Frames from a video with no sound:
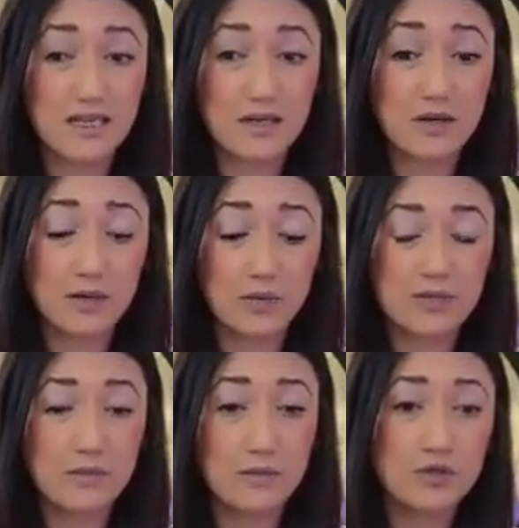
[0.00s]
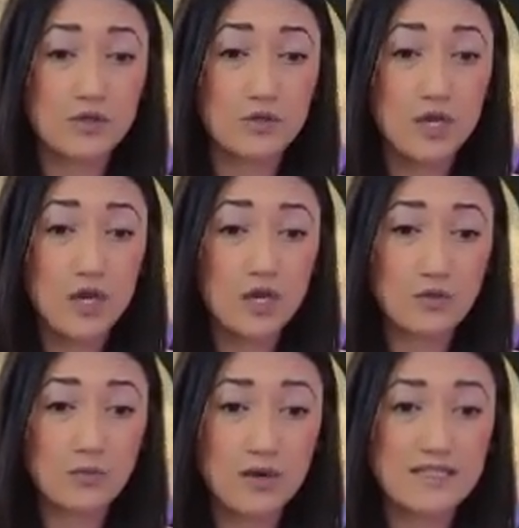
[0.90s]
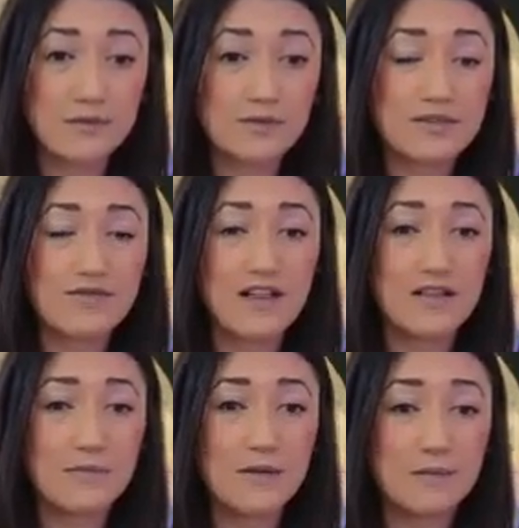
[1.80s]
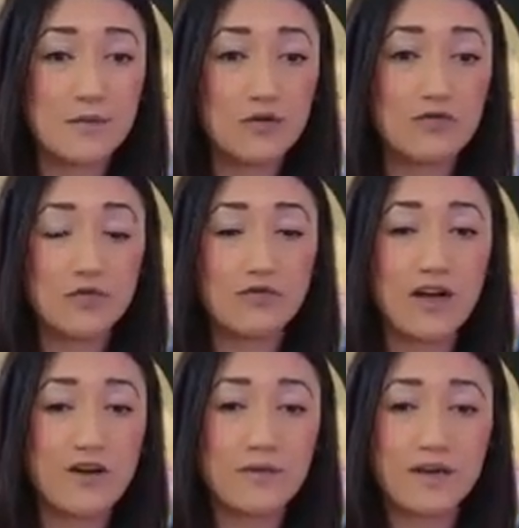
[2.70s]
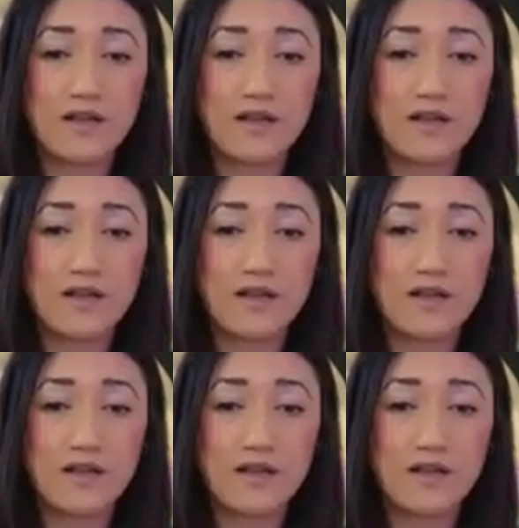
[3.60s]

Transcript: It was supposed to, your brain is supposed to develop in a beautiful environment.